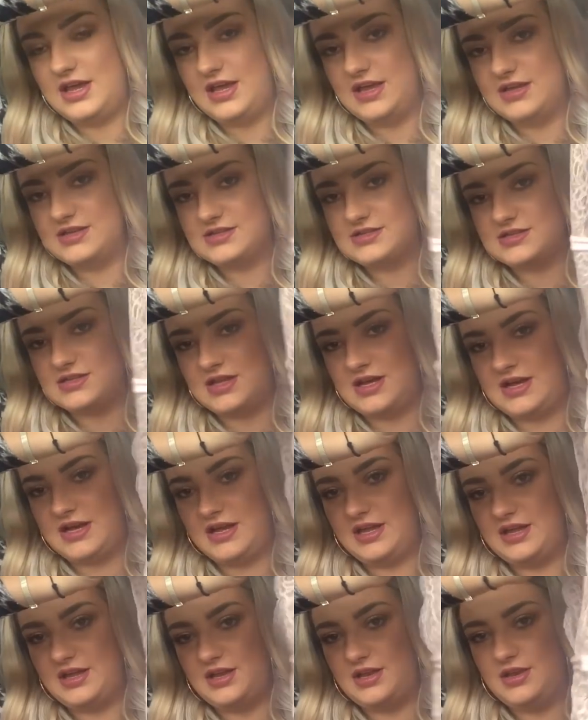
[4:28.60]
It's
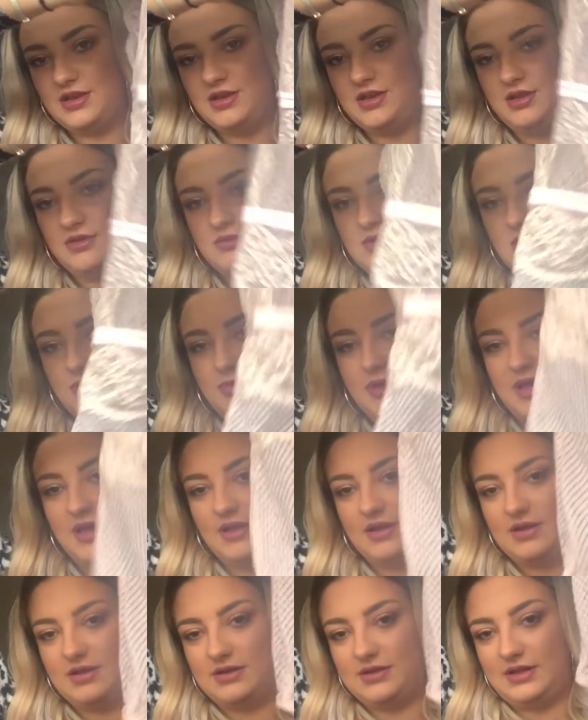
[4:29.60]
like nudie
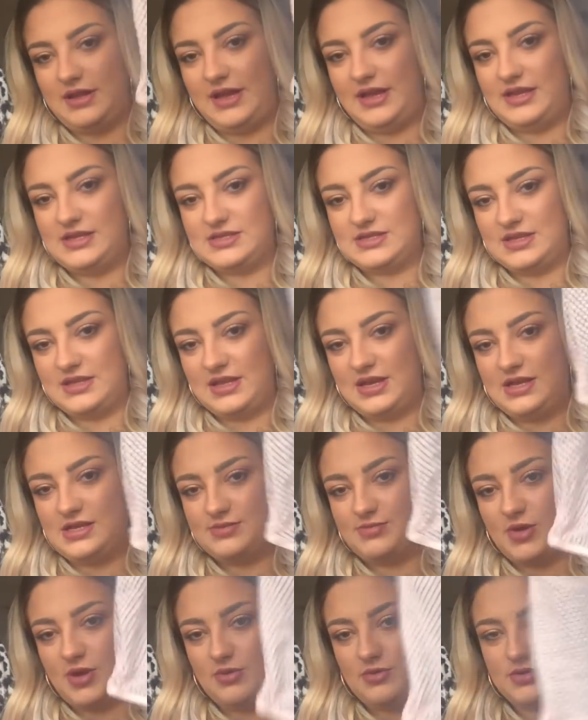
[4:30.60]
pink lace and then
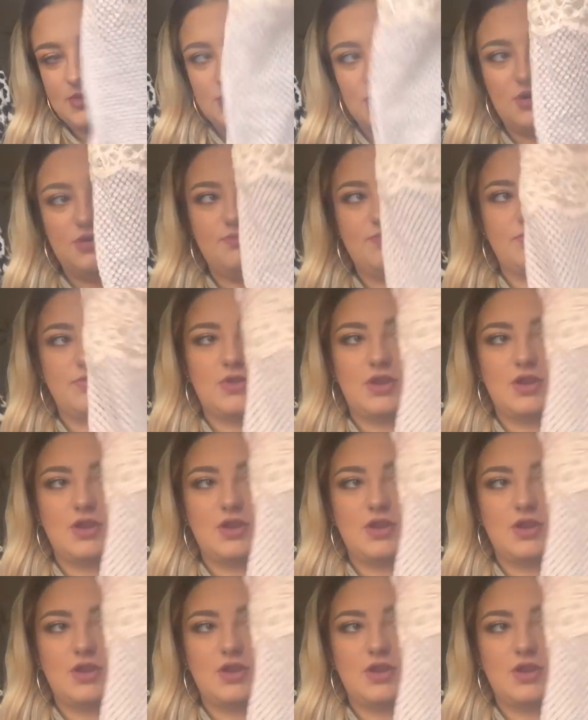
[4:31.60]
it's polka dot.